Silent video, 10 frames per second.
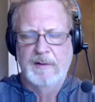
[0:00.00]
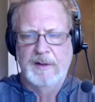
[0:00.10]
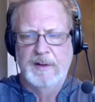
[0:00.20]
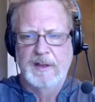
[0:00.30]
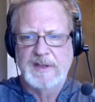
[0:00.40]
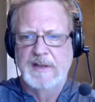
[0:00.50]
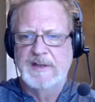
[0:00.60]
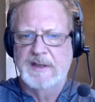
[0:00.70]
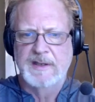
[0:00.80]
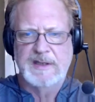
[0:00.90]
this
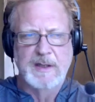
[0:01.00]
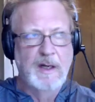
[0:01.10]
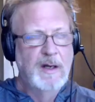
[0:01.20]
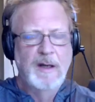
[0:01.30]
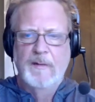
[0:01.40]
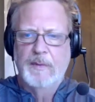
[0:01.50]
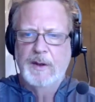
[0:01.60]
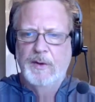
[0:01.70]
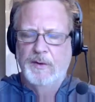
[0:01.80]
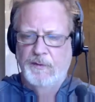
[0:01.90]
instance,
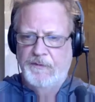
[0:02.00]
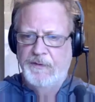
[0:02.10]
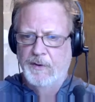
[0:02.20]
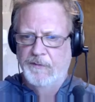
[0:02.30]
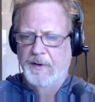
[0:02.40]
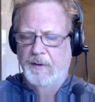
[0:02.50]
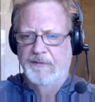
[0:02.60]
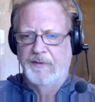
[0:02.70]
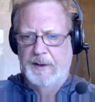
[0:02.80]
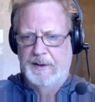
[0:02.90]
feel very,
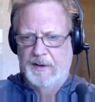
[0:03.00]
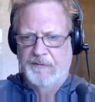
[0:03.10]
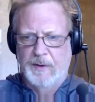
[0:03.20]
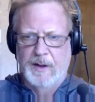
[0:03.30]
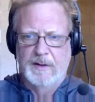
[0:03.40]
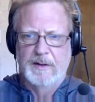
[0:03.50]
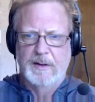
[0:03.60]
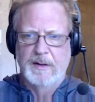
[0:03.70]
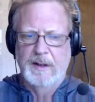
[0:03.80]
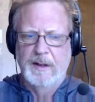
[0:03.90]
very different.
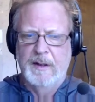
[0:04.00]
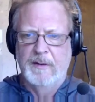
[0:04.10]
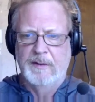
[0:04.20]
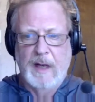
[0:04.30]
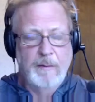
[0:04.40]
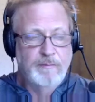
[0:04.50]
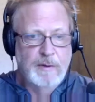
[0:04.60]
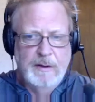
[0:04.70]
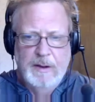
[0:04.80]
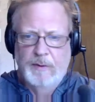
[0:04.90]
And
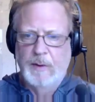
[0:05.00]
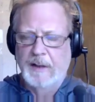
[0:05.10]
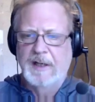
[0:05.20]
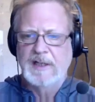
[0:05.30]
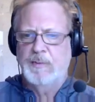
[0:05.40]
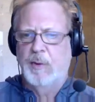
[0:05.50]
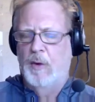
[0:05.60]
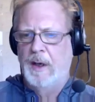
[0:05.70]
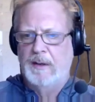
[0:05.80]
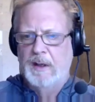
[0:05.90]
at this
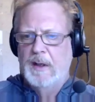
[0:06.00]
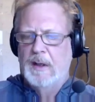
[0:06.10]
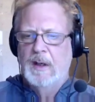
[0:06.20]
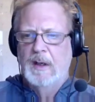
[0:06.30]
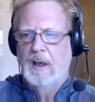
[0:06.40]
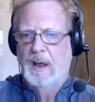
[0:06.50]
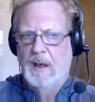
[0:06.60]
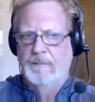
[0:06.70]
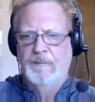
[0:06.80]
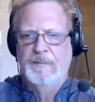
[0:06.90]
point,
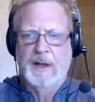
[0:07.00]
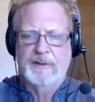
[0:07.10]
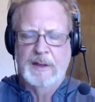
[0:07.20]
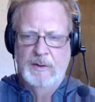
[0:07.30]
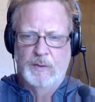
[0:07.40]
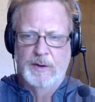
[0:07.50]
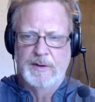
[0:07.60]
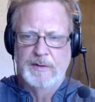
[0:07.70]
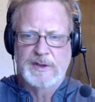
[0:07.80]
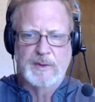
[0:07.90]
nothing would
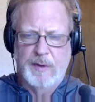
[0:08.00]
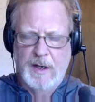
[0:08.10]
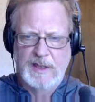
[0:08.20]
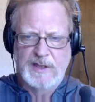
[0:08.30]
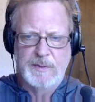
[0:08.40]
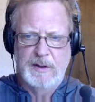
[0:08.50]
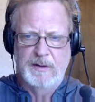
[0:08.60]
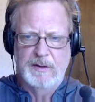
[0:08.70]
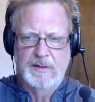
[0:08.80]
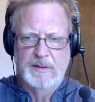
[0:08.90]
surprise
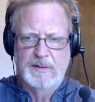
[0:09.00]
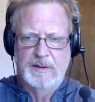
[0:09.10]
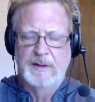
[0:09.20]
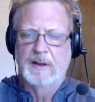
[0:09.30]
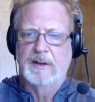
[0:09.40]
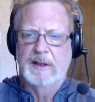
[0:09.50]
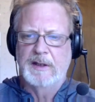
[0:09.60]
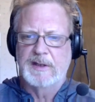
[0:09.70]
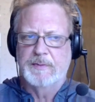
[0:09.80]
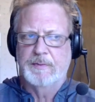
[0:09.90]
me in the
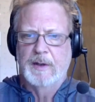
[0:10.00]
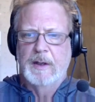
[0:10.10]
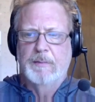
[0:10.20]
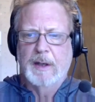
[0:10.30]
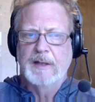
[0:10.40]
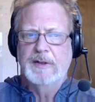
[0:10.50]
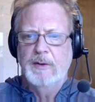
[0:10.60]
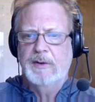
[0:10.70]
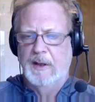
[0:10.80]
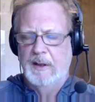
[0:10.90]
least. But I
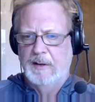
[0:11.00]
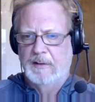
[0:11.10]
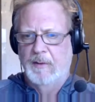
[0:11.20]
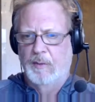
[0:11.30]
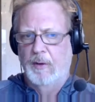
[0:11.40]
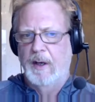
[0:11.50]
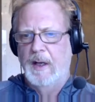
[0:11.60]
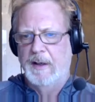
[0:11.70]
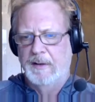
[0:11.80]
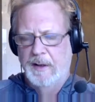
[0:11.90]
do think that we're
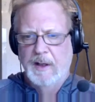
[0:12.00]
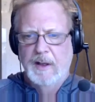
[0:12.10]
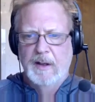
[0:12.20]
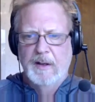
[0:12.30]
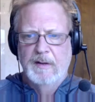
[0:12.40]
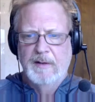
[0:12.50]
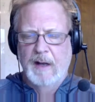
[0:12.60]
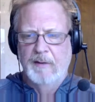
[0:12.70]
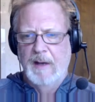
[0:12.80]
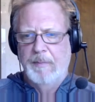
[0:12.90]
headed
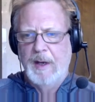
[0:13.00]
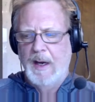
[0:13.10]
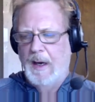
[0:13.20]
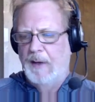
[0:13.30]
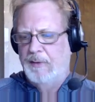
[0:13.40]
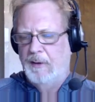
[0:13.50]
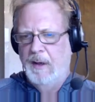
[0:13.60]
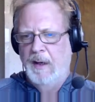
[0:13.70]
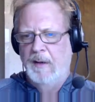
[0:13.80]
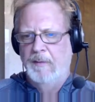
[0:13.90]
down that path.
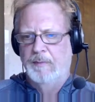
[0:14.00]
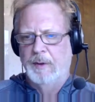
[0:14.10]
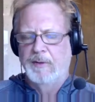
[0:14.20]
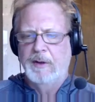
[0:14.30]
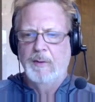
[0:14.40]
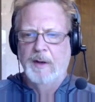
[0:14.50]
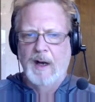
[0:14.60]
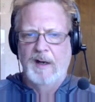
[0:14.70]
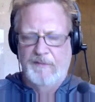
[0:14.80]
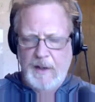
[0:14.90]
And both you and
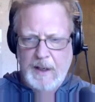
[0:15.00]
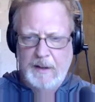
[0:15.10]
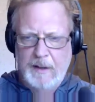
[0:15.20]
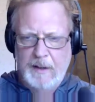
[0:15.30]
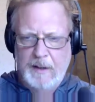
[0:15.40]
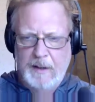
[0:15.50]
I have had a